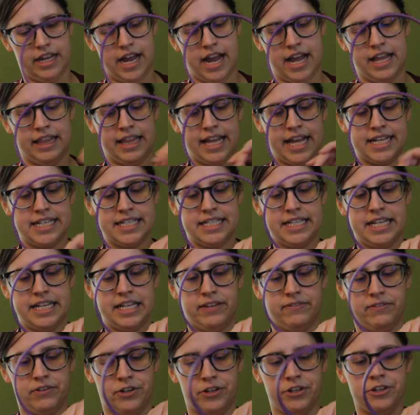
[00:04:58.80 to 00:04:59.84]
And last thing,
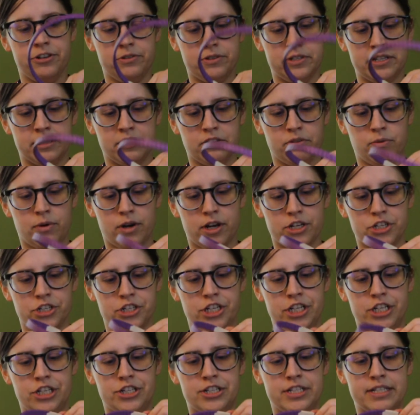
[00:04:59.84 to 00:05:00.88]
if you're using the
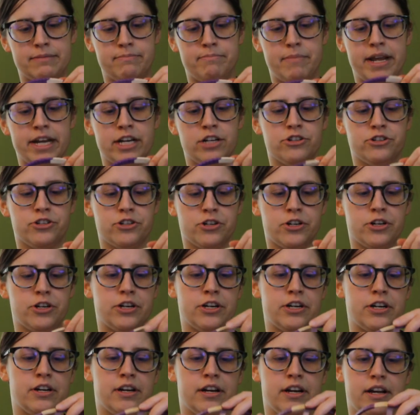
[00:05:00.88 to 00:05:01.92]
washi, just make
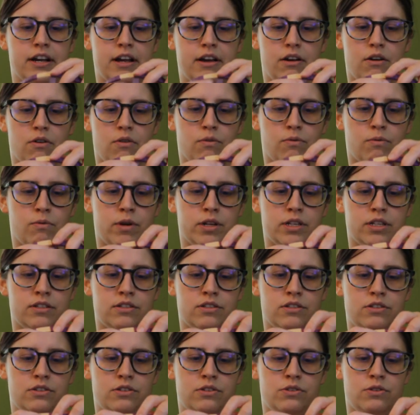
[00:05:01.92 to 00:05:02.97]
sure
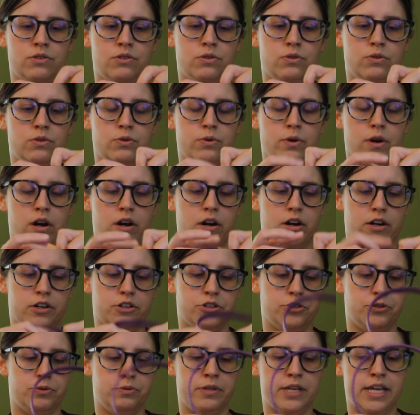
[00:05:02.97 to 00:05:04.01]
once you are
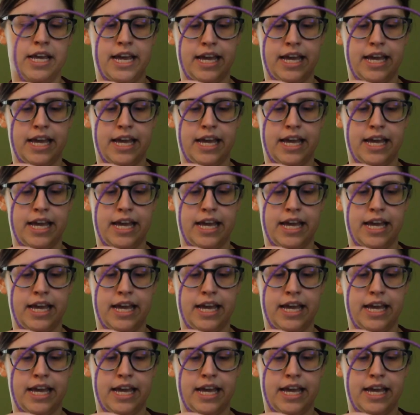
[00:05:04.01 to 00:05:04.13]
to the